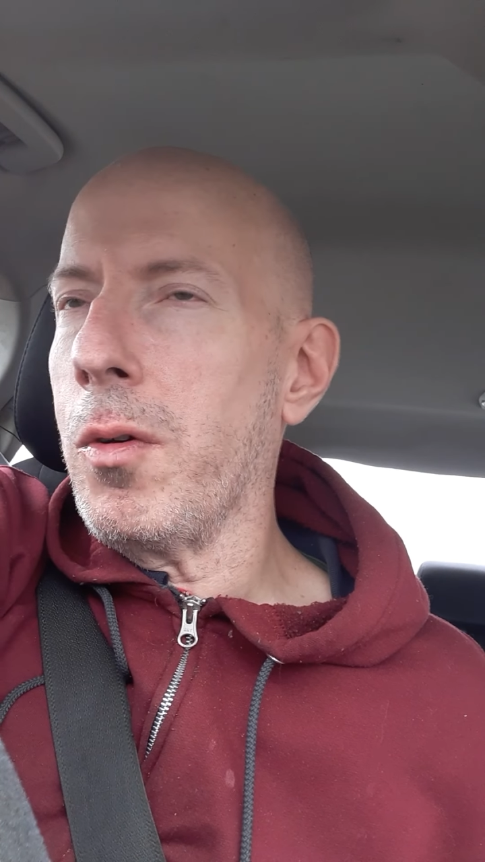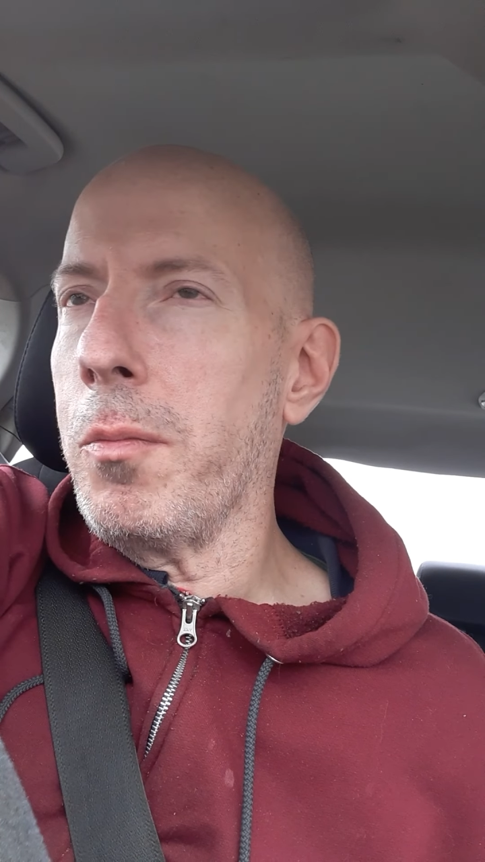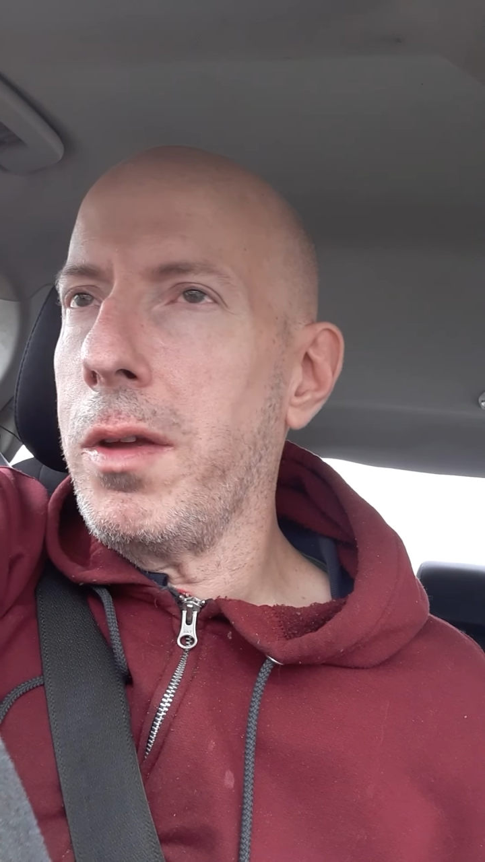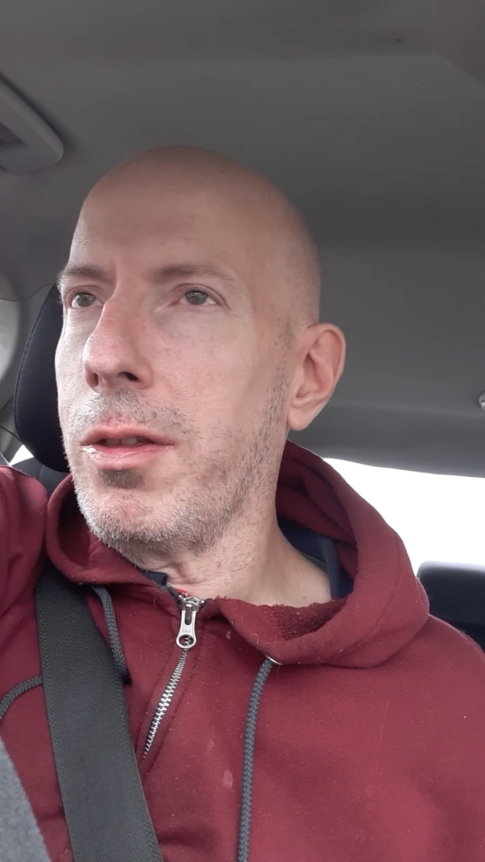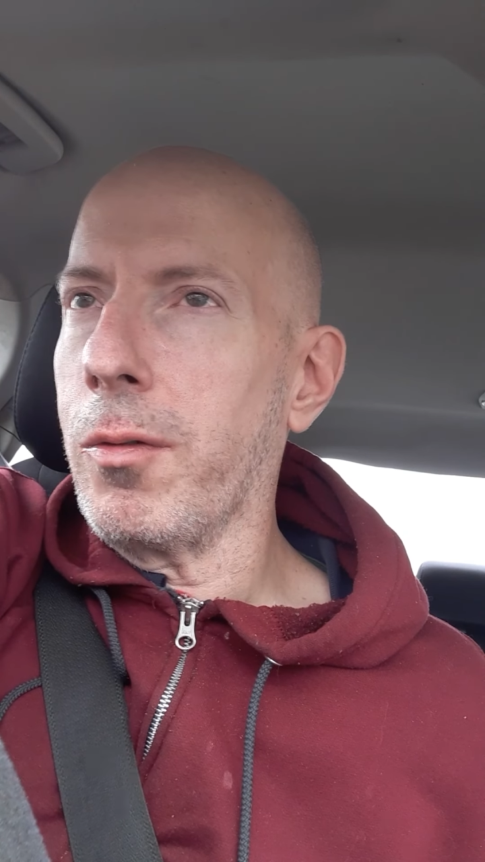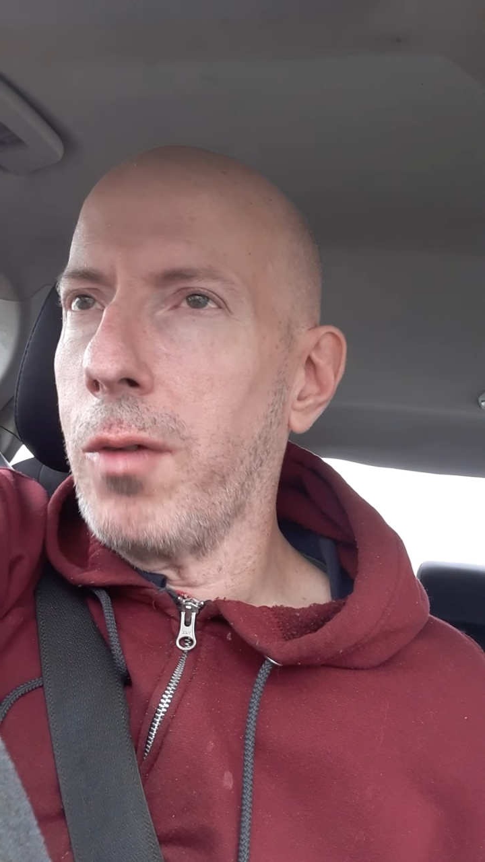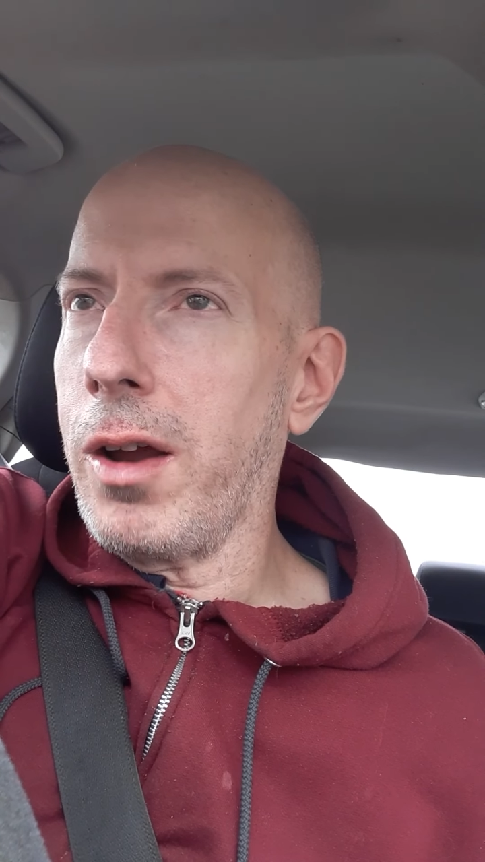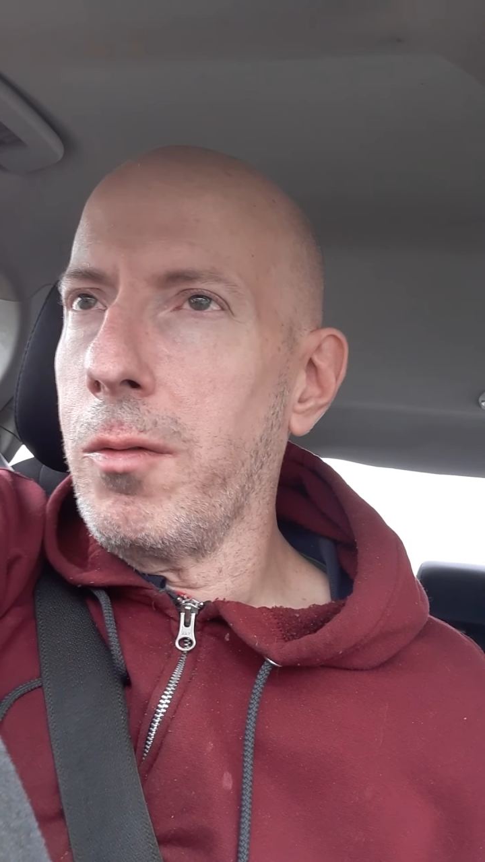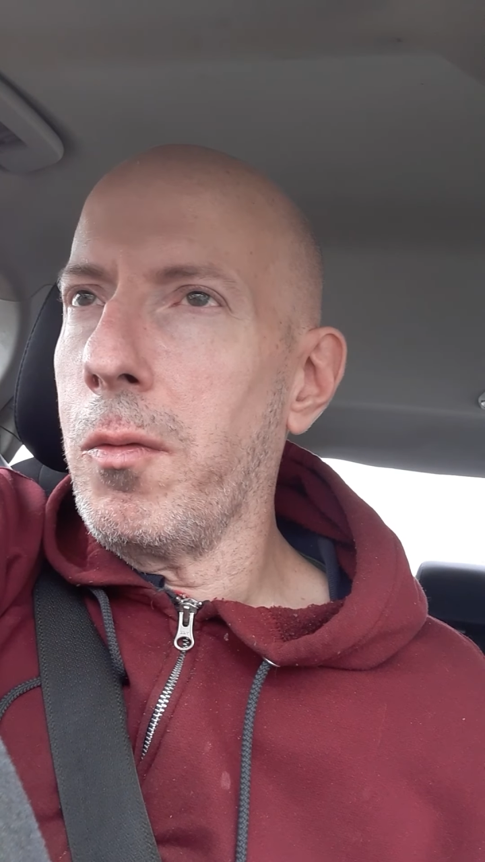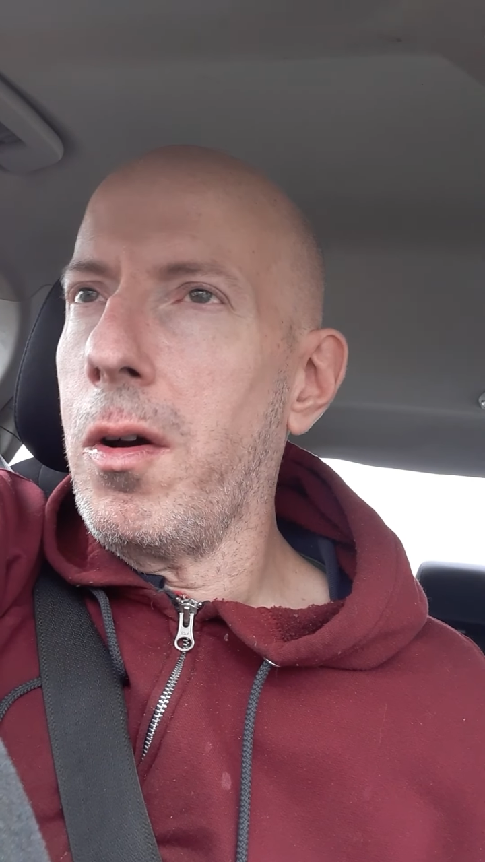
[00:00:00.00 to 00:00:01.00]
will be the
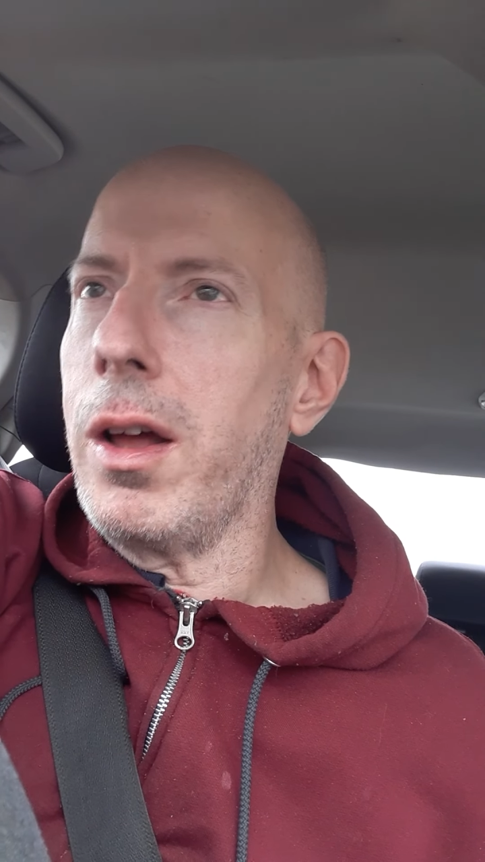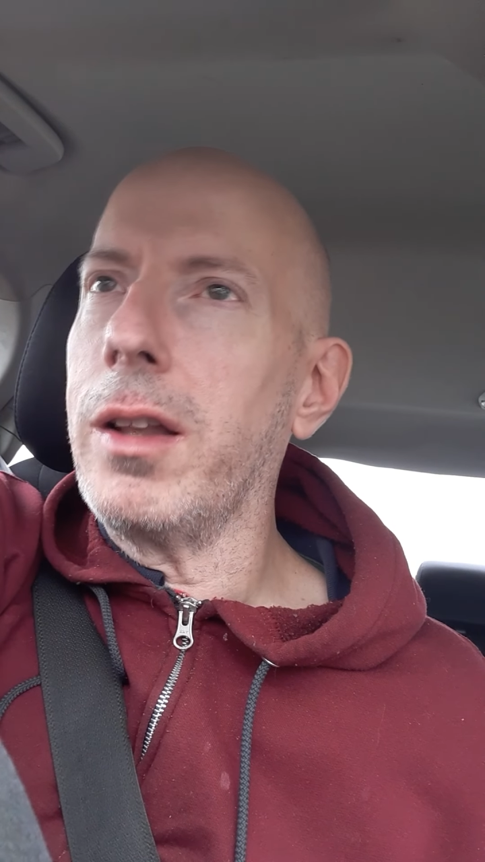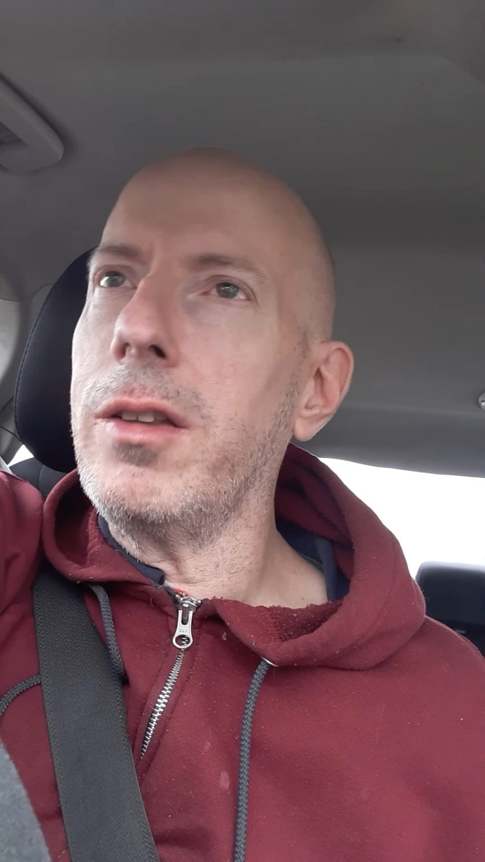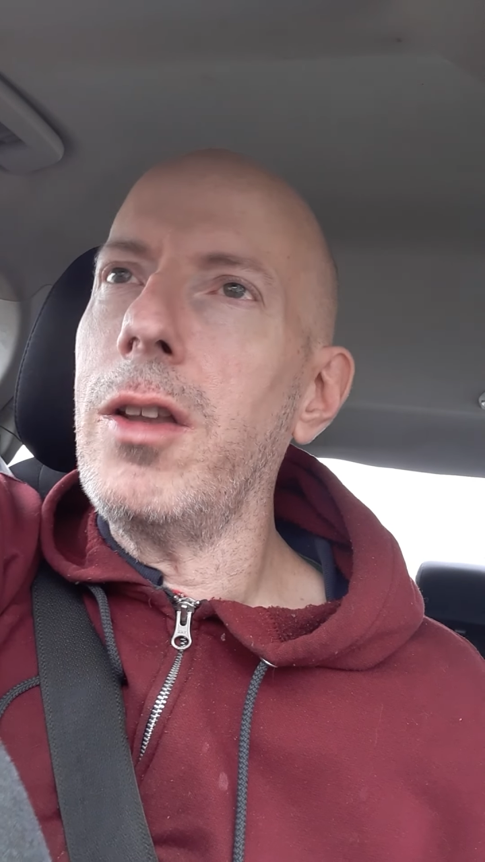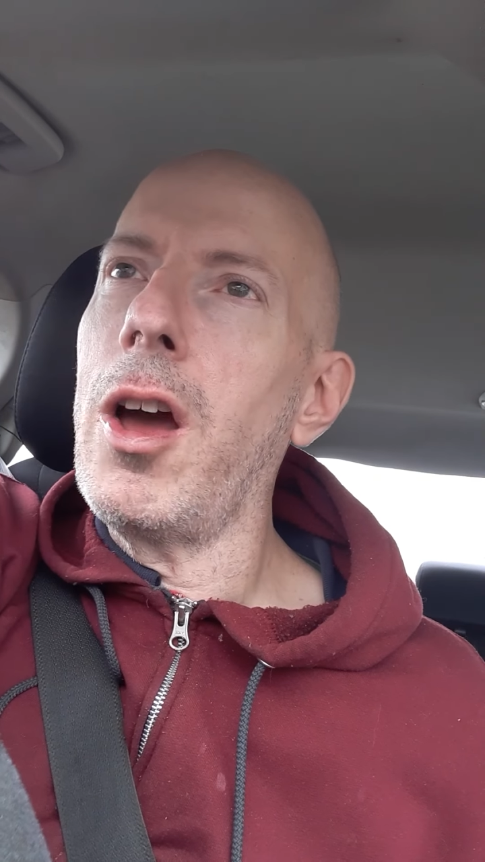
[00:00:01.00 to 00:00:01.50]
right one.